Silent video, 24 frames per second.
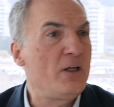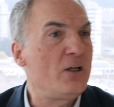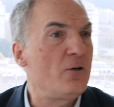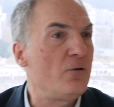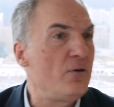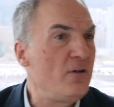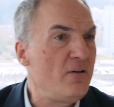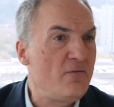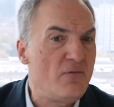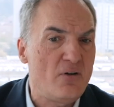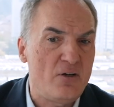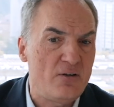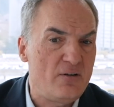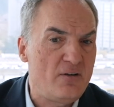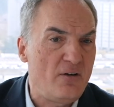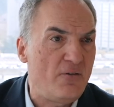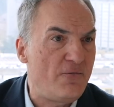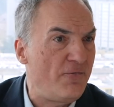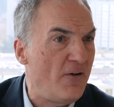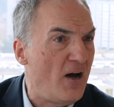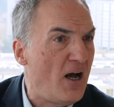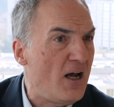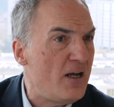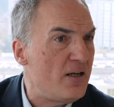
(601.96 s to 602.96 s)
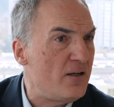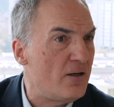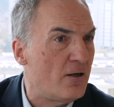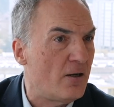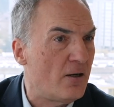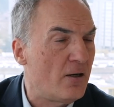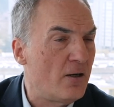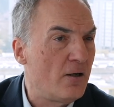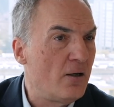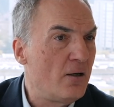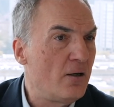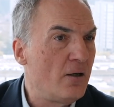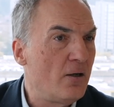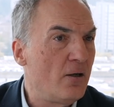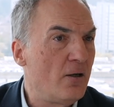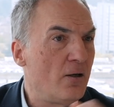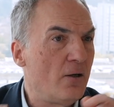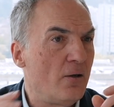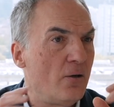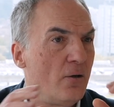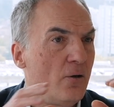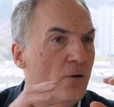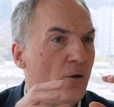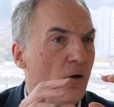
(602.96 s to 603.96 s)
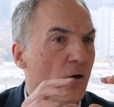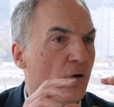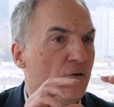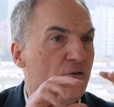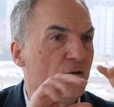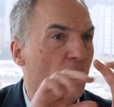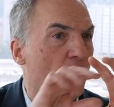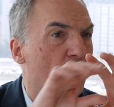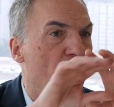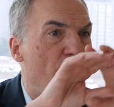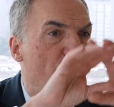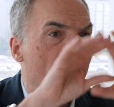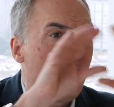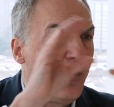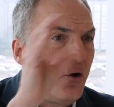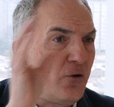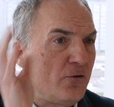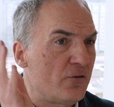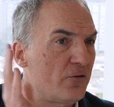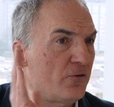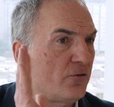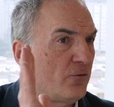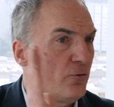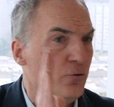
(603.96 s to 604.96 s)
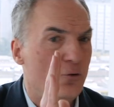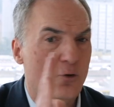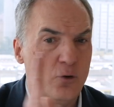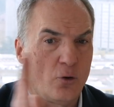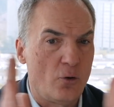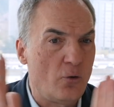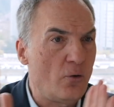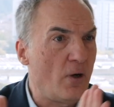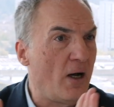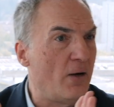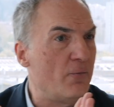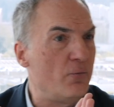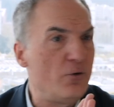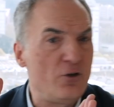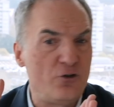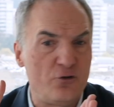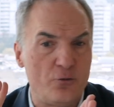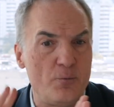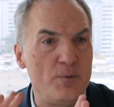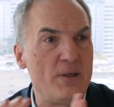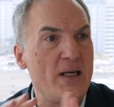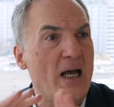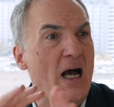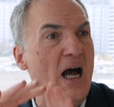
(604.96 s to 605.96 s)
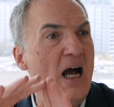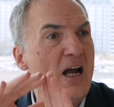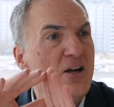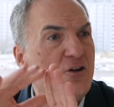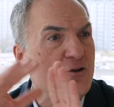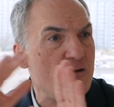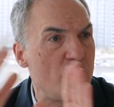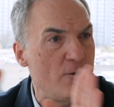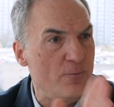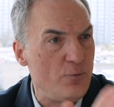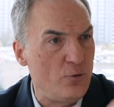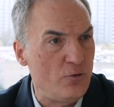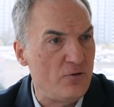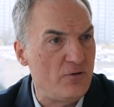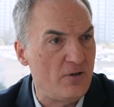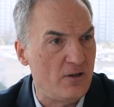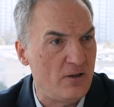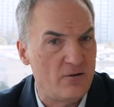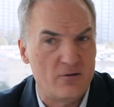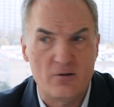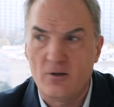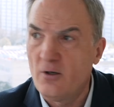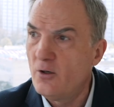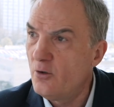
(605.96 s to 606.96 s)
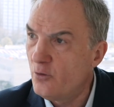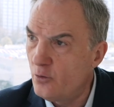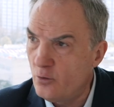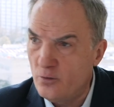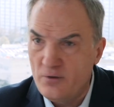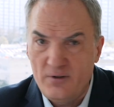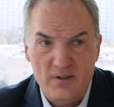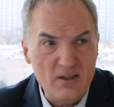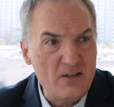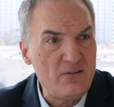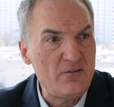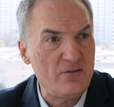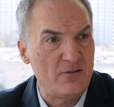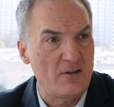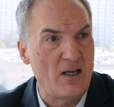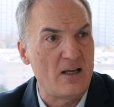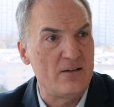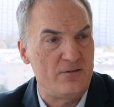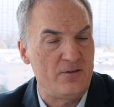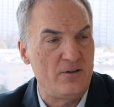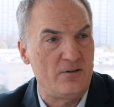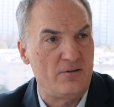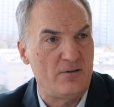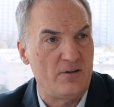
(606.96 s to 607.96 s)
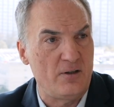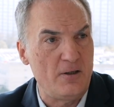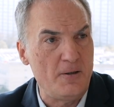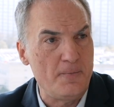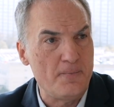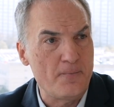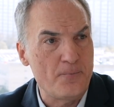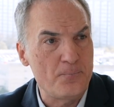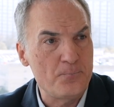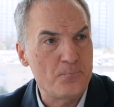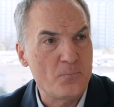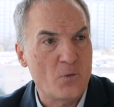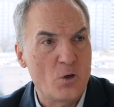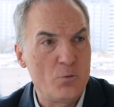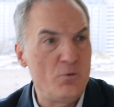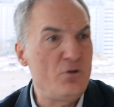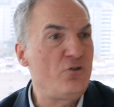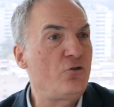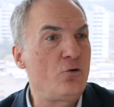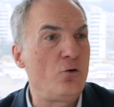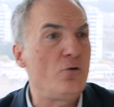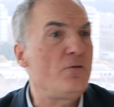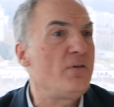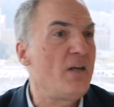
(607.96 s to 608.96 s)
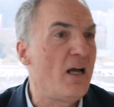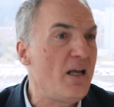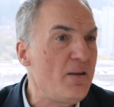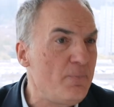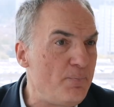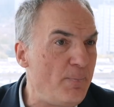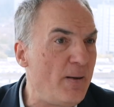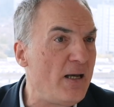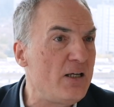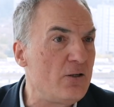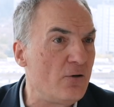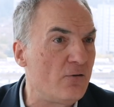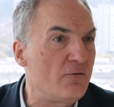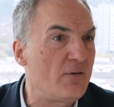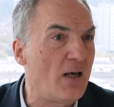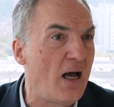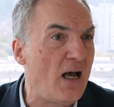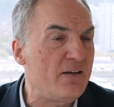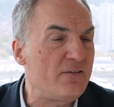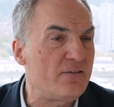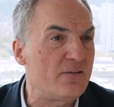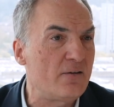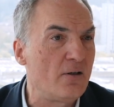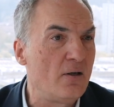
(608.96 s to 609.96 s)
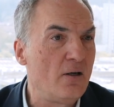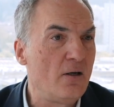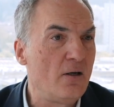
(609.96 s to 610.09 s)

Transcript: we can even define some funds, you know, which will be attributed to this entity, which could then pay the tax,